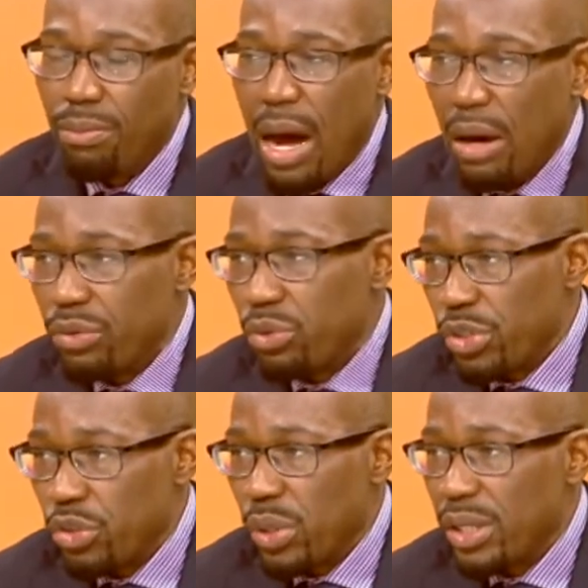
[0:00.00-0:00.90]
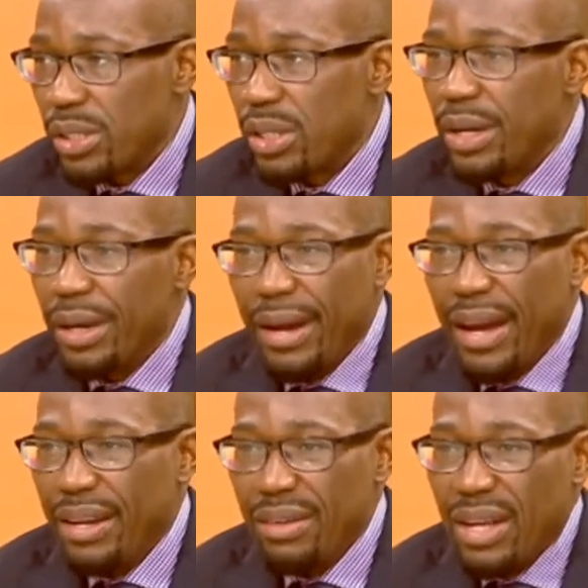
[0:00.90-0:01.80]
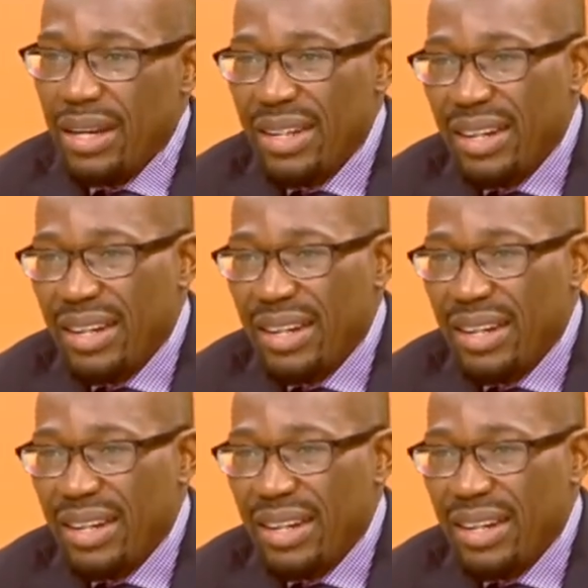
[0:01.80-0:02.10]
pounds or US dollars. And that can